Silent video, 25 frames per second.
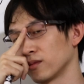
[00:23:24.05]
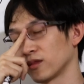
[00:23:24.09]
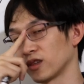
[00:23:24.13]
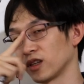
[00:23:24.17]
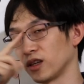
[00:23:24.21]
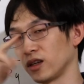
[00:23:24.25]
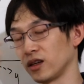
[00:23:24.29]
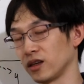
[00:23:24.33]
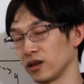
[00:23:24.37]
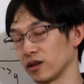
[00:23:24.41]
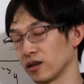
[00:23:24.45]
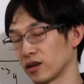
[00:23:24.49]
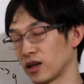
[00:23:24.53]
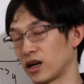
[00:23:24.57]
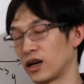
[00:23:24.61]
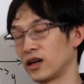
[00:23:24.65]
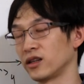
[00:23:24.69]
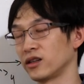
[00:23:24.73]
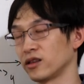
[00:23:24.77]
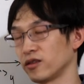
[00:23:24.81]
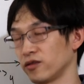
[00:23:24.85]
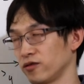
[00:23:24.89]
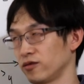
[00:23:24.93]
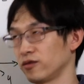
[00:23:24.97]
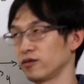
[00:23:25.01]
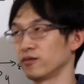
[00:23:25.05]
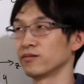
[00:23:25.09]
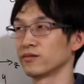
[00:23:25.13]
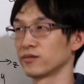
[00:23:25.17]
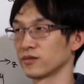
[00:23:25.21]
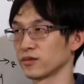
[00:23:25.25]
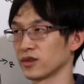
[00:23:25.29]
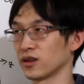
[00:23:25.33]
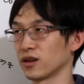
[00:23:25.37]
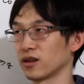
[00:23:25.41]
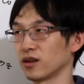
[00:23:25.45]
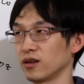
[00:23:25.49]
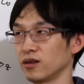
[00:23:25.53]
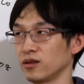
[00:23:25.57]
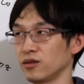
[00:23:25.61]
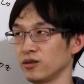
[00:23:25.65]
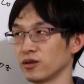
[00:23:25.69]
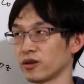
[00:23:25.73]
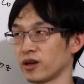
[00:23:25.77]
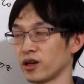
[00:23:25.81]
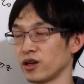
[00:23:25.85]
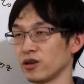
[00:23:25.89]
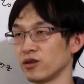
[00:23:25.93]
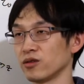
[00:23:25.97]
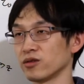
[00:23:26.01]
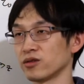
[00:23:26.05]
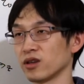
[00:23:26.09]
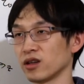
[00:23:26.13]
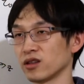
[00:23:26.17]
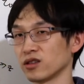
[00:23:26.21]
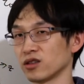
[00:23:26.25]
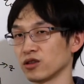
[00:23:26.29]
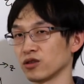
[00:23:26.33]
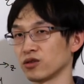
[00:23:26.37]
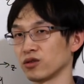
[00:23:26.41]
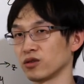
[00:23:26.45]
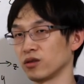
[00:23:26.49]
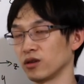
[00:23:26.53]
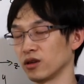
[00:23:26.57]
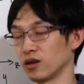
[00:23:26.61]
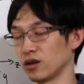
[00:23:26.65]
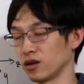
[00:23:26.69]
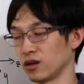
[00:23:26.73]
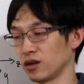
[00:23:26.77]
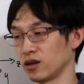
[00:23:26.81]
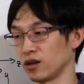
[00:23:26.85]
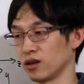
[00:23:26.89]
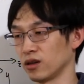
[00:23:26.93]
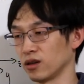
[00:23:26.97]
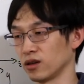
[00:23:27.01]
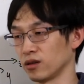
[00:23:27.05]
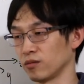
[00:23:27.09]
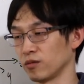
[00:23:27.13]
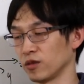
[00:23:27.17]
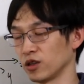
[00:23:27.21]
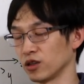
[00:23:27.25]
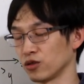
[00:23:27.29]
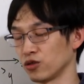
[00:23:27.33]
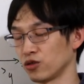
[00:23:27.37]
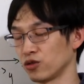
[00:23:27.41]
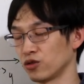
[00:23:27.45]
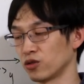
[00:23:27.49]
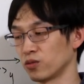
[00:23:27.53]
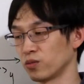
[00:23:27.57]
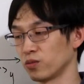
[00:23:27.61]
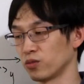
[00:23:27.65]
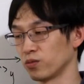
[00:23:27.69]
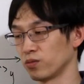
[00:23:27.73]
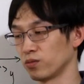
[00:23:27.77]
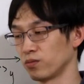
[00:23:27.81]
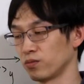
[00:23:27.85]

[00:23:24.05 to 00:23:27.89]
Okay, it kind of you can use it as a tool